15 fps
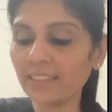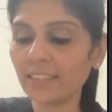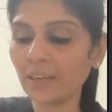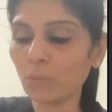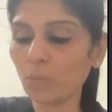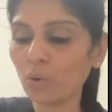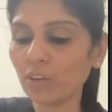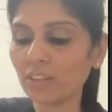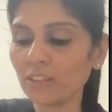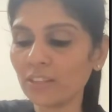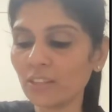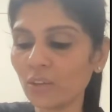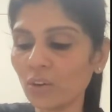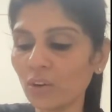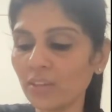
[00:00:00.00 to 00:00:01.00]
then what is
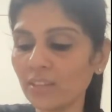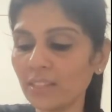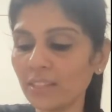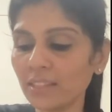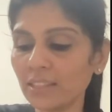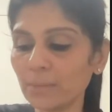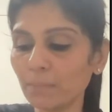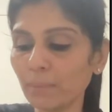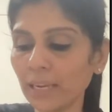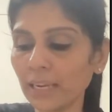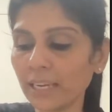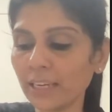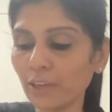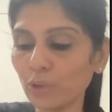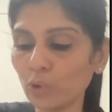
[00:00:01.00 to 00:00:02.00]
the cause? It is
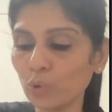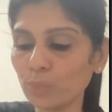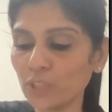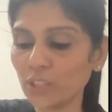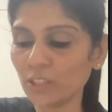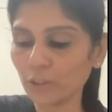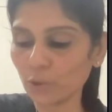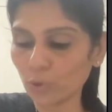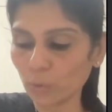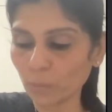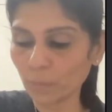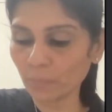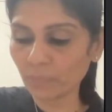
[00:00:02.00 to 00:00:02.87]
blind loop syndrome.